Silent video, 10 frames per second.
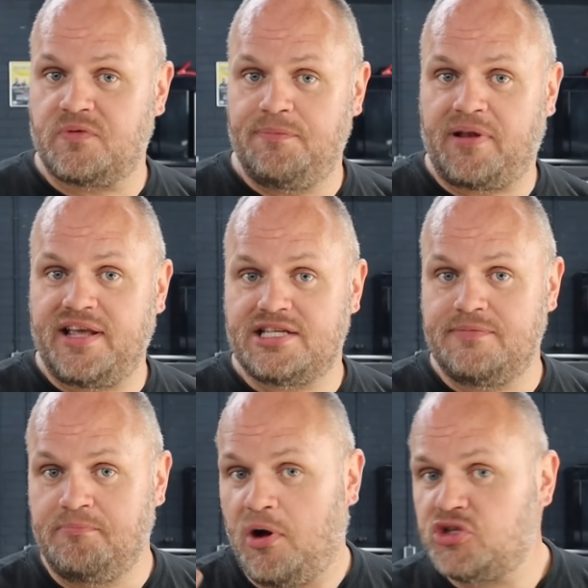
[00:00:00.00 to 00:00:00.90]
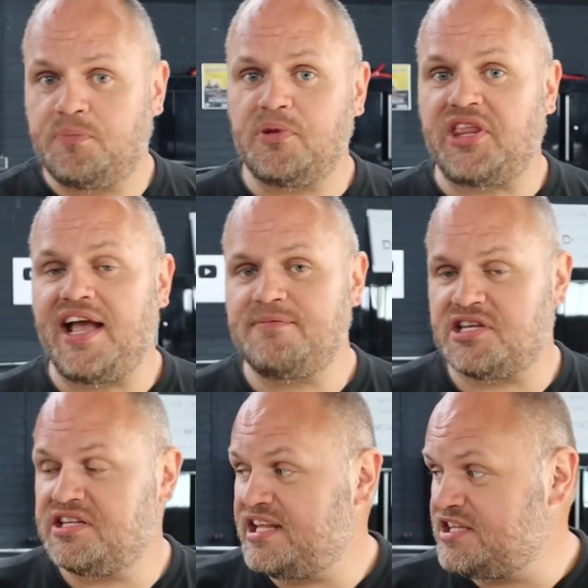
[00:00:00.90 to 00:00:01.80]
replaced multiple times
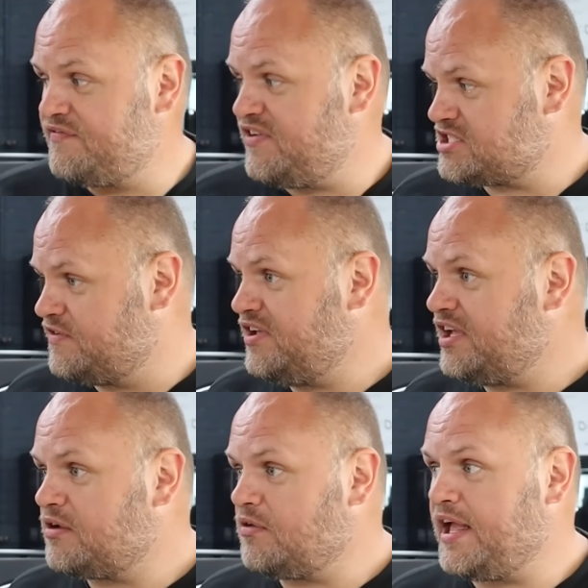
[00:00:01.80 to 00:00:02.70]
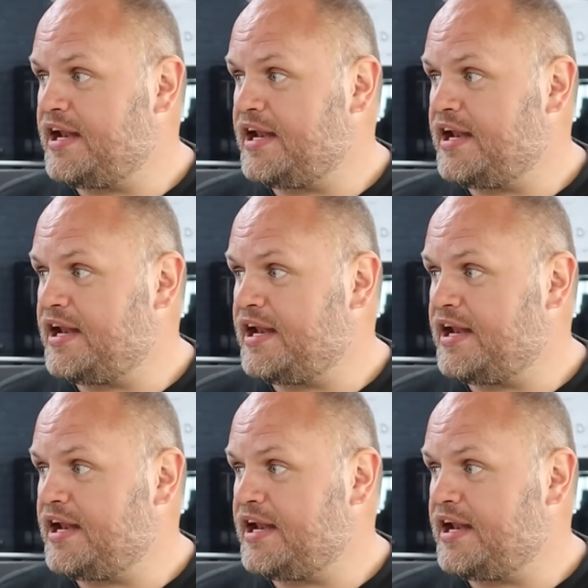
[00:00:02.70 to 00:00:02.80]
and it didn't fix the vehicle,